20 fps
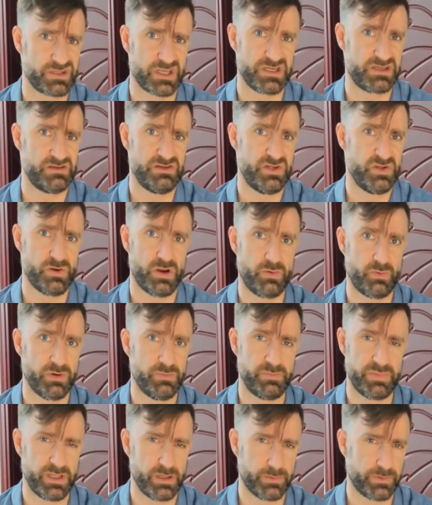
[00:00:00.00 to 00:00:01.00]
I knew I
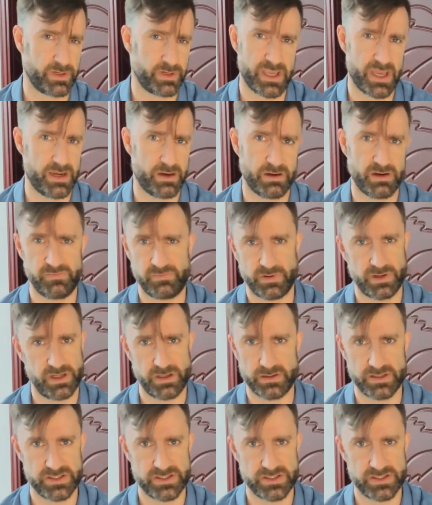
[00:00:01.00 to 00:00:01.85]
wouldn't be able to get it over here